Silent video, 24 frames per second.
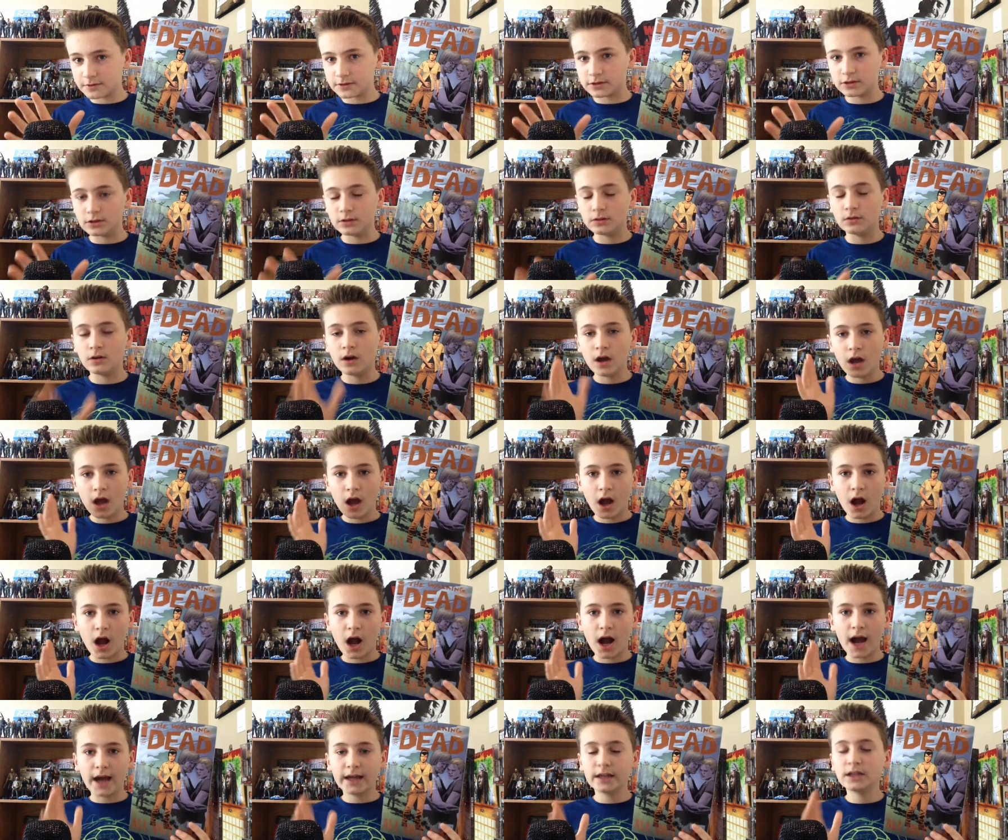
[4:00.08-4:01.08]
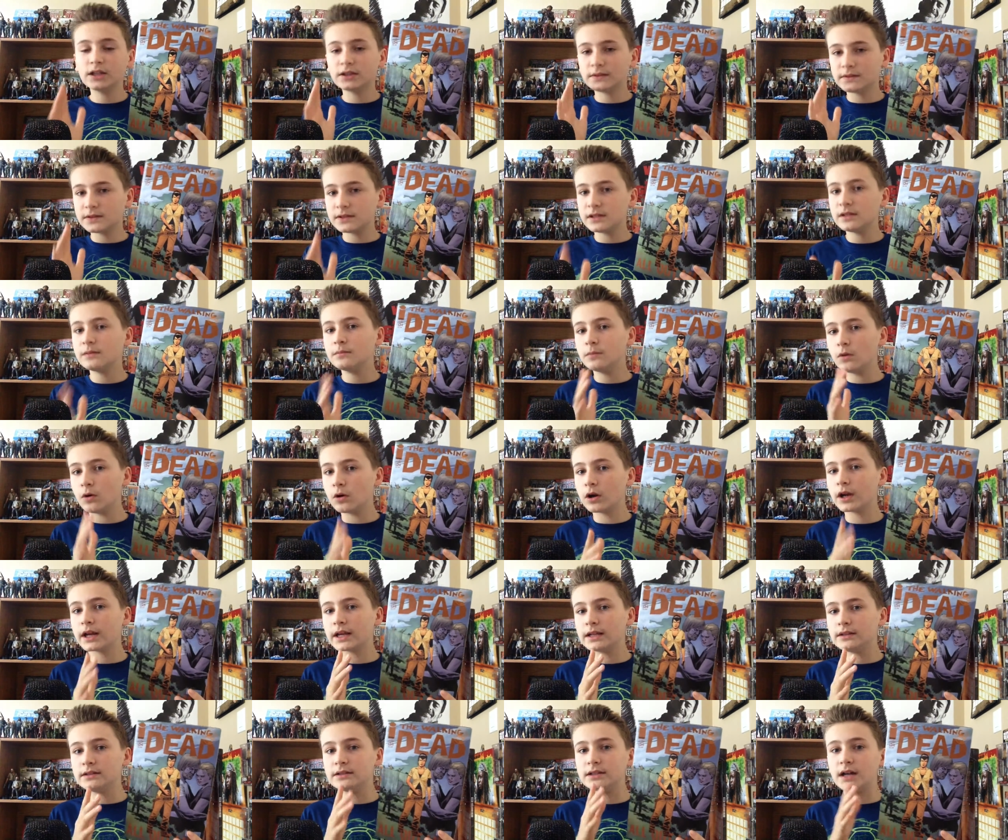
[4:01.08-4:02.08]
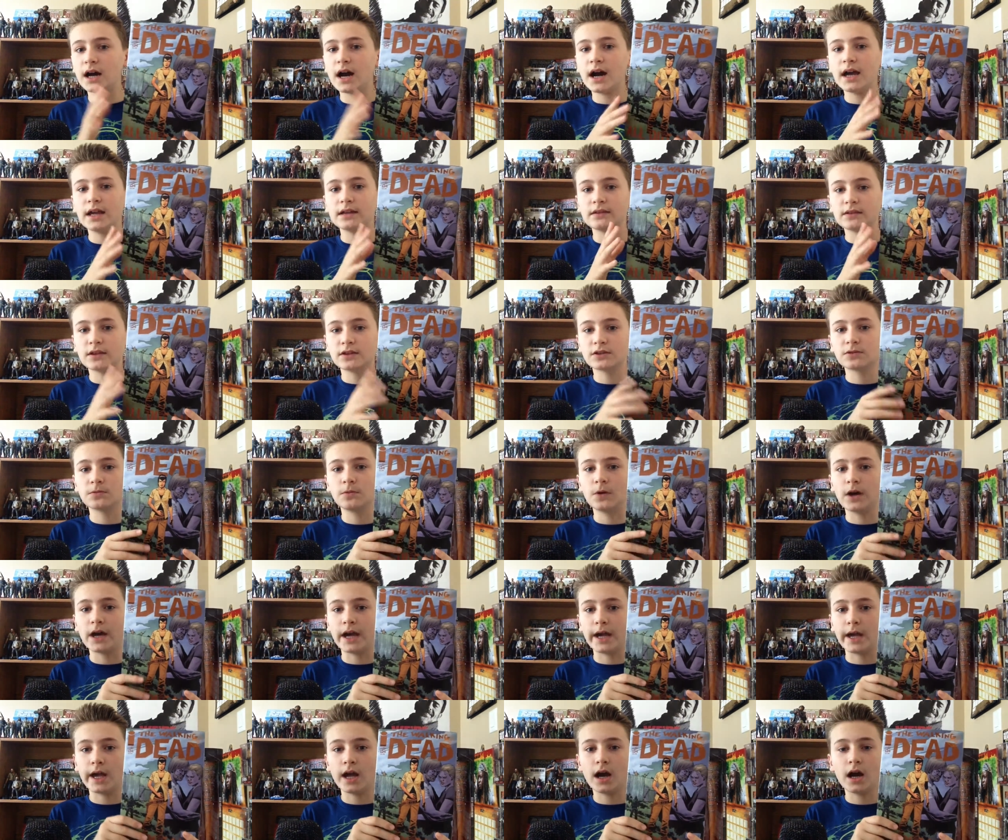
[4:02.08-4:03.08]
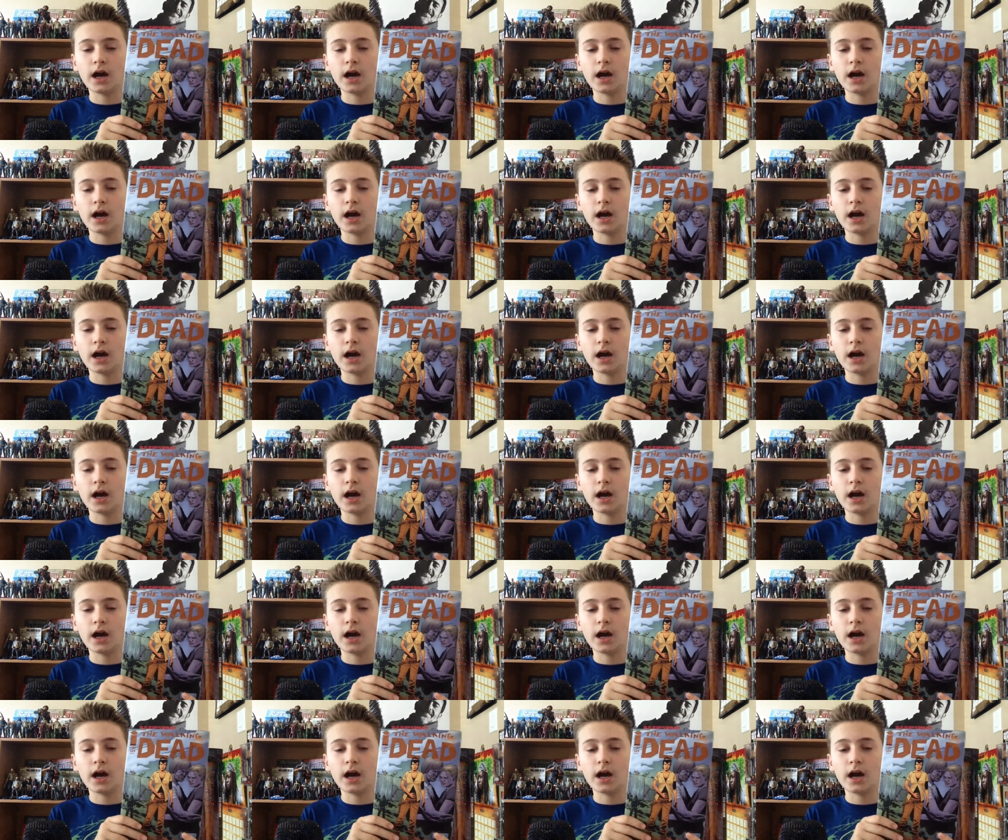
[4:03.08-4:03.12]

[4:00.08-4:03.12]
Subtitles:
with you, I could see Morgan dying this way.